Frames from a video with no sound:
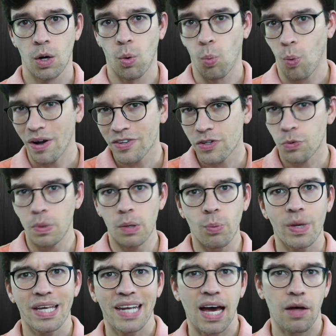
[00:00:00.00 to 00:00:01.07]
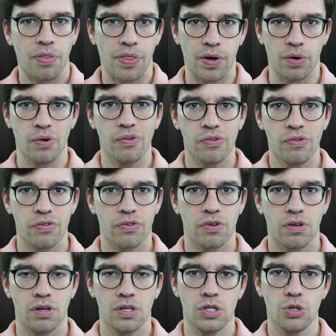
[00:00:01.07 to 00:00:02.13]
Once we weed out those,
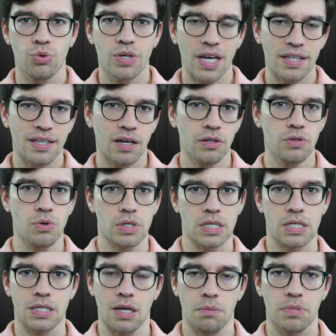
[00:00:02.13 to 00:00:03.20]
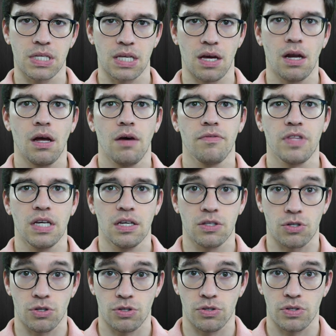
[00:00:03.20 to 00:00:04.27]
you get down to a subset of the
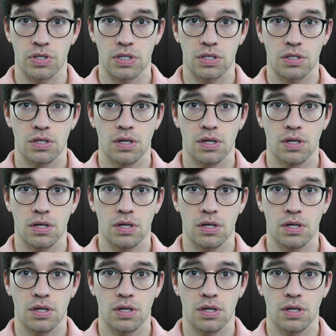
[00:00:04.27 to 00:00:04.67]
interns